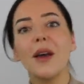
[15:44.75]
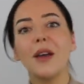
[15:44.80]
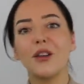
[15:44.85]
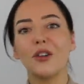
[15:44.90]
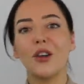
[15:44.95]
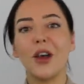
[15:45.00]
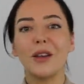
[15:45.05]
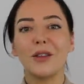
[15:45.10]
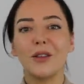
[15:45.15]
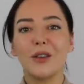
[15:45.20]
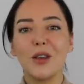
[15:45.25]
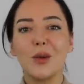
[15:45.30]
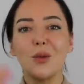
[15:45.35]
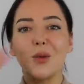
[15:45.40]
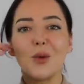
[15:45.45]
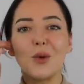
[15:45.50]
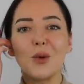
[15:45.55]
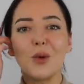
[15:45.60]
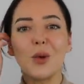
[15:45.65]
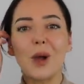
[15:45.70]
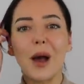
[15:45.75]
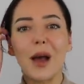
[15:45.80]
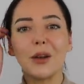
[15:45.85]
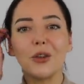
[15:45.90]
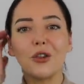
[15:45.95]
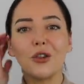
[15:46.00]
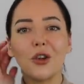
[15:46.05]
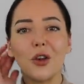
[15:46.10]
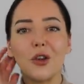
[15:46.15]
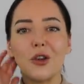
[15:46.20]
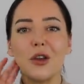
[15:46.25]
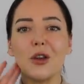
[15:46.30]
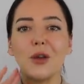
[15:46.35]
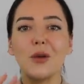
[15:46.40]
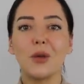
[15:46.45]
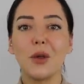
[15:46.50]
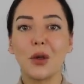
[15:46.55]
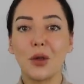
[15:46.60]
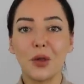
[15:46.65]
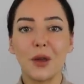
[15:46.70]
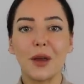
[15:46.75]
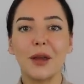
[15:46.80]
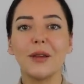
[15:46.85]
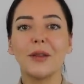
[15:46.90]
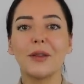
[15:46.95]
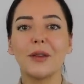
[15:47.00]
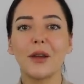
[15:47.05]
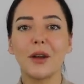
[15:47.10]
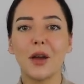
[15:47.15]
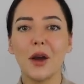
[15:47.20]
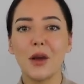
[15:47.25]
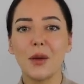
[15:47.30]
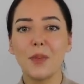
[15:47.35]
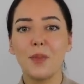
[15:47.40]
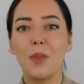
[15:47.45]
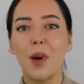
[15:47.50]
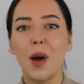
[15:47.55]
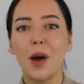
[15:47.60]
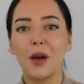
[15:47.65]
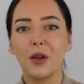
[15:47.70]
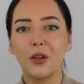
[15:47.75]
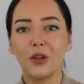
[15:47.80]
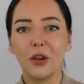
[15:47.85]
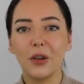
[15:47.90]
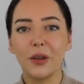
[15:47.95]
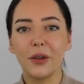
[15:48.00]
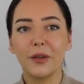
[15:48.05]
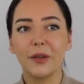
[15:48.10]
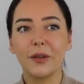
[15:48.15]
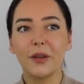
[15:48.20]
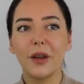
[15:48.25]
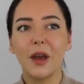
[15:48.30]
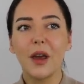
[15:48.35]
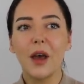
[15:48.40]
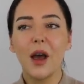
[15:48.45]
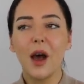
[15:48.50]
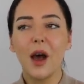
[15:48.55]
chat to you all, and show you the things that I've purchased